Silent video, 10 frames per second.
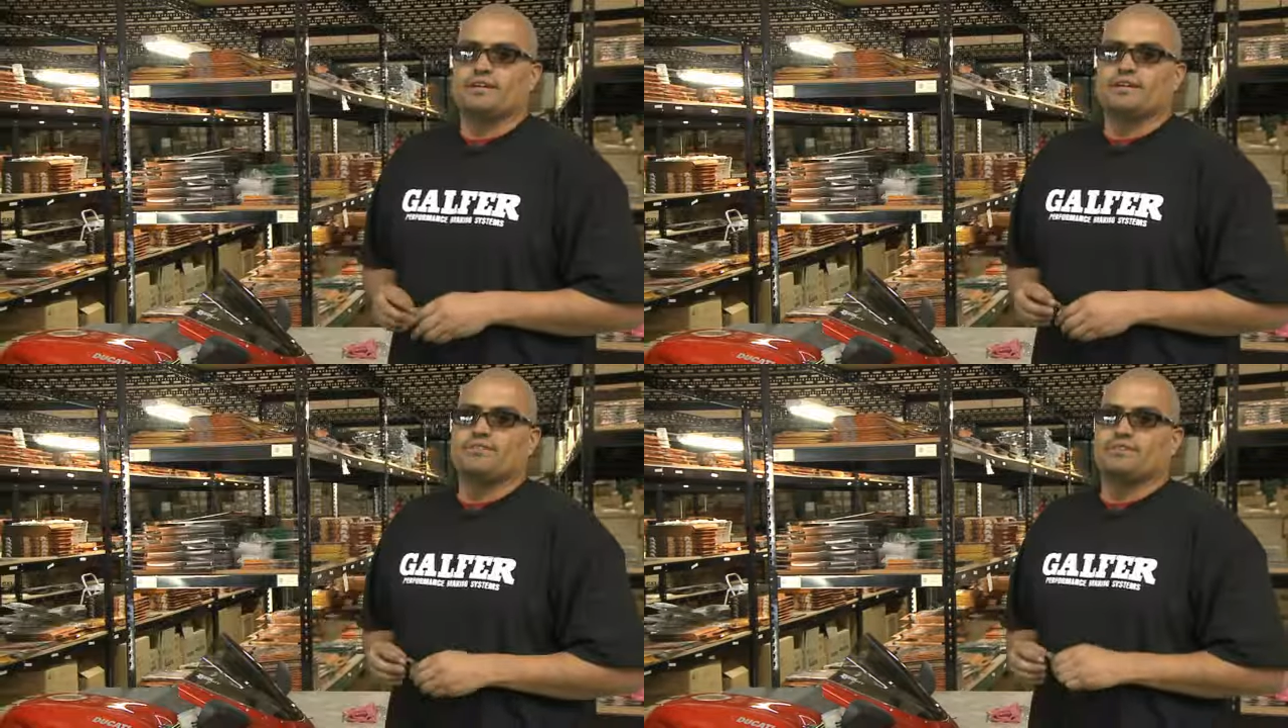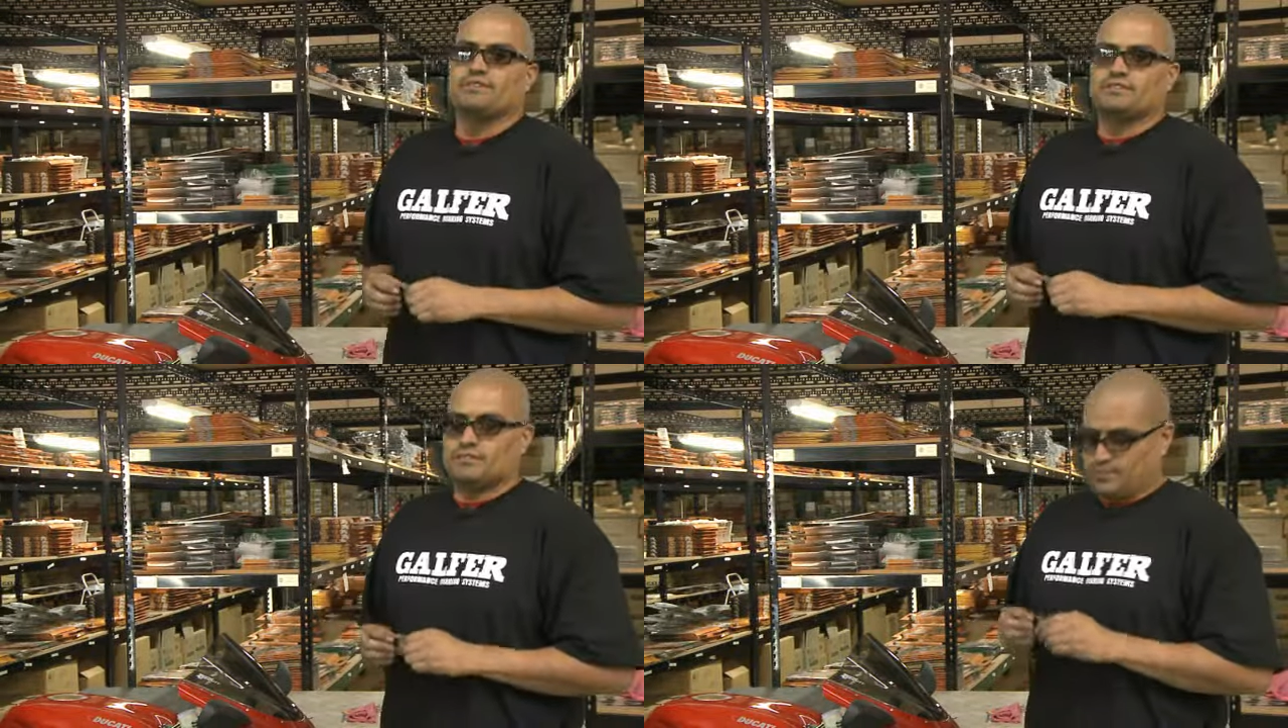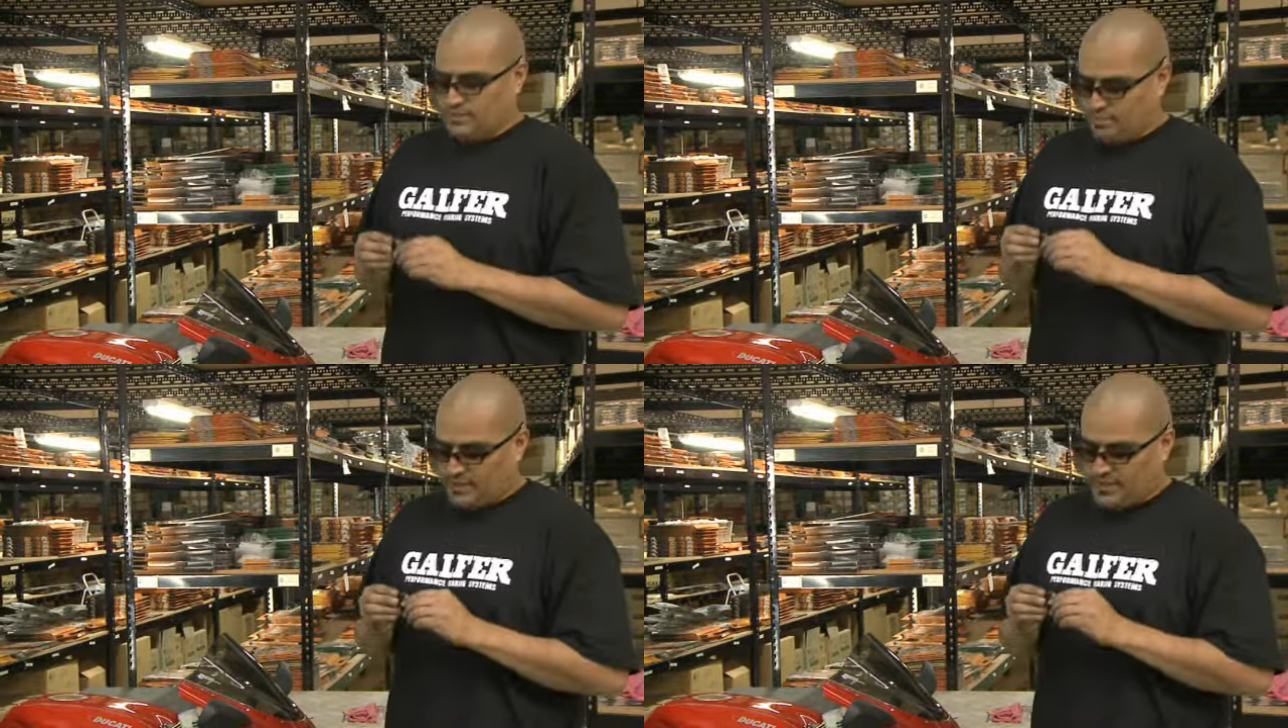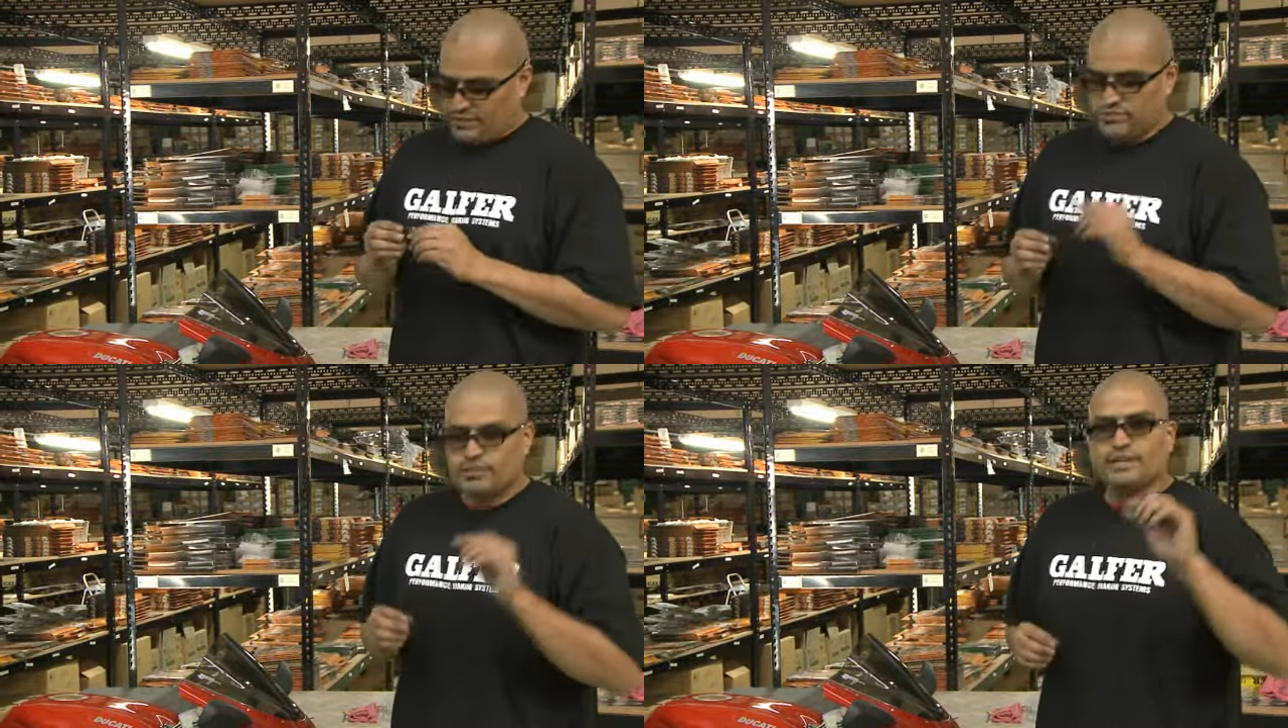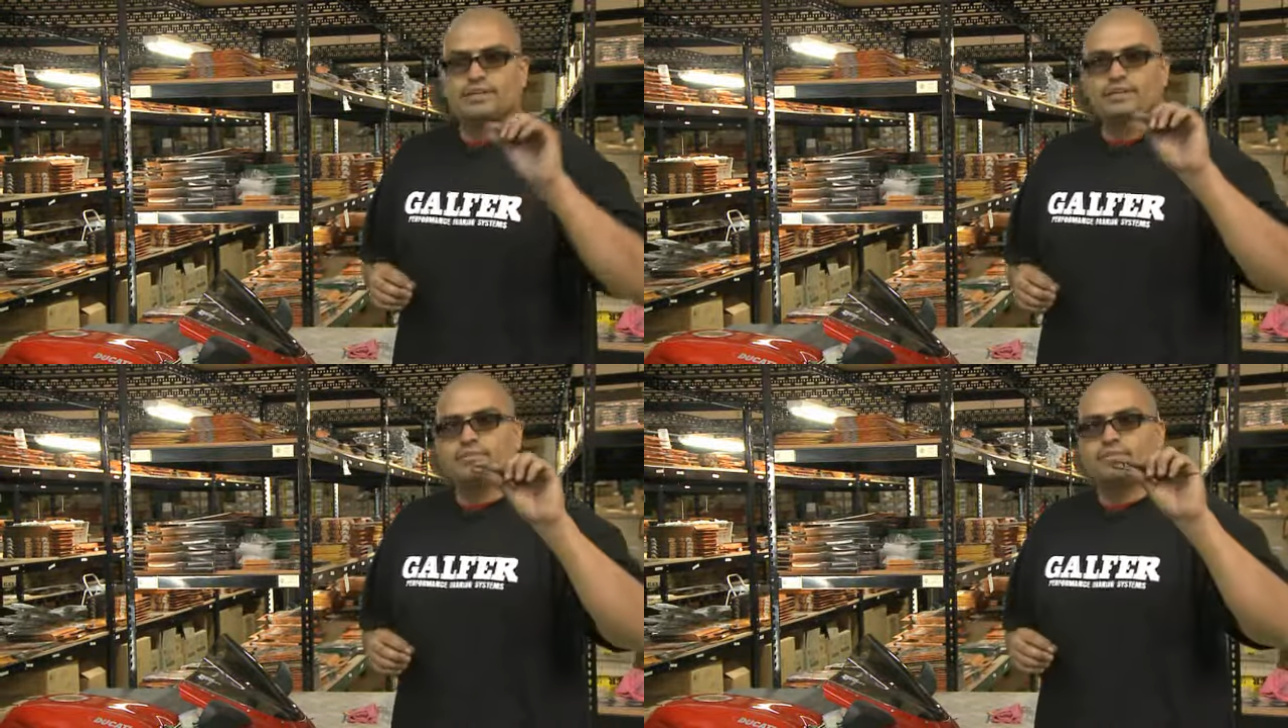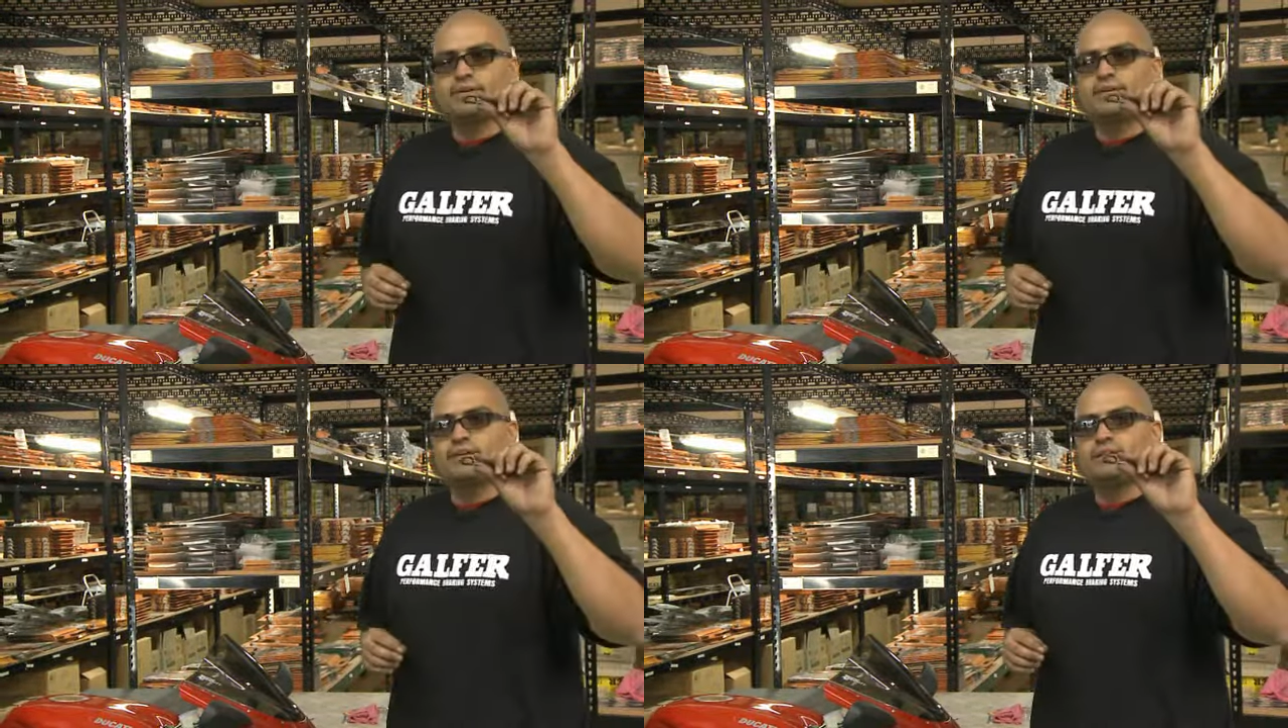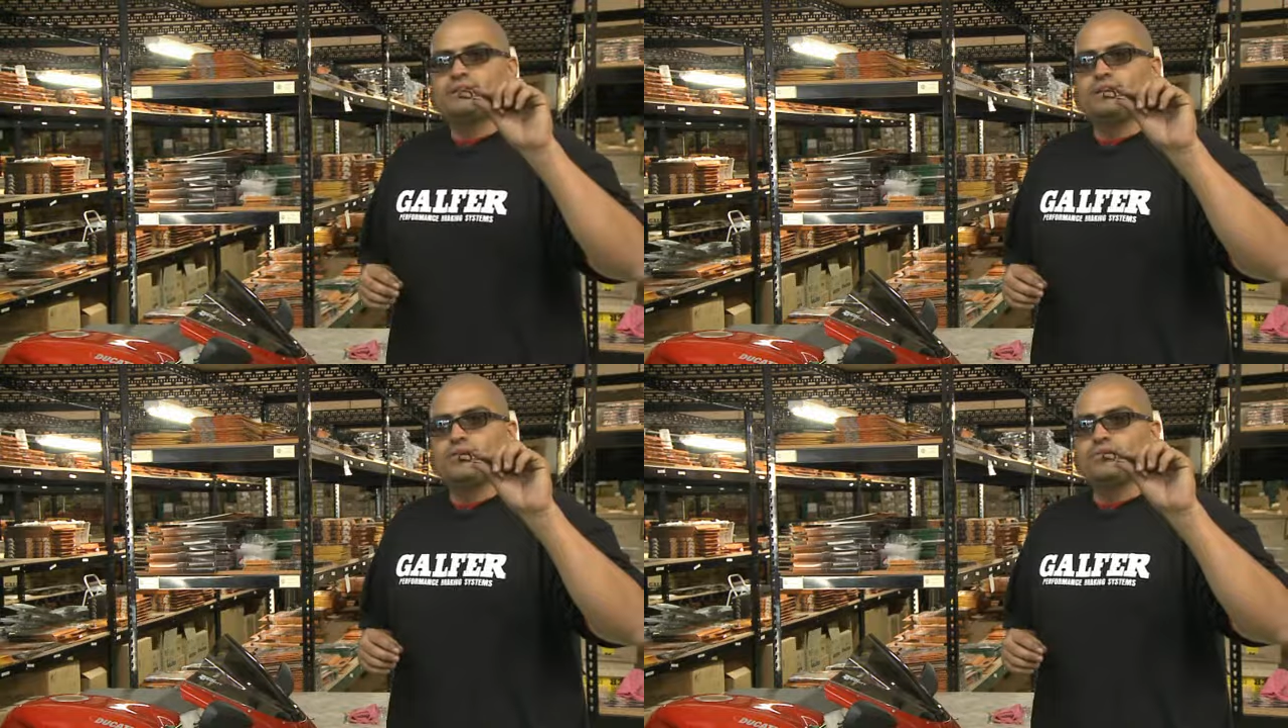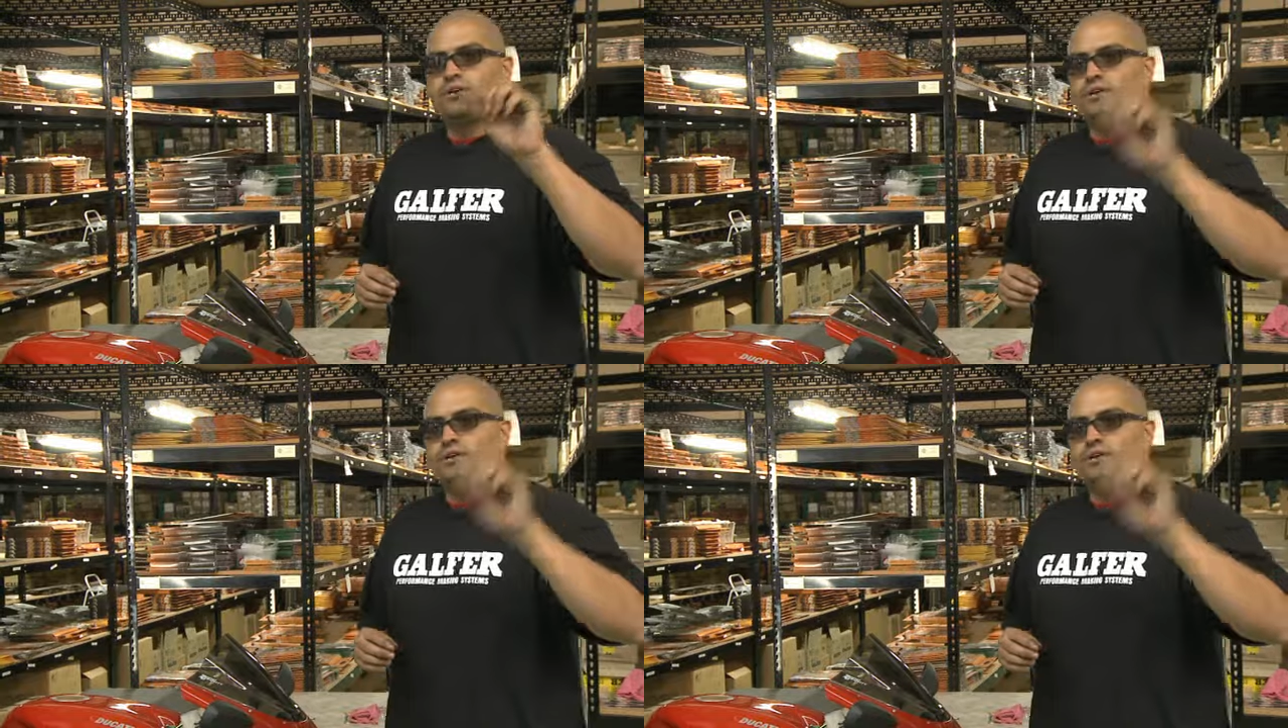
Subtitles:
Galfer does supply a 2-line clip that will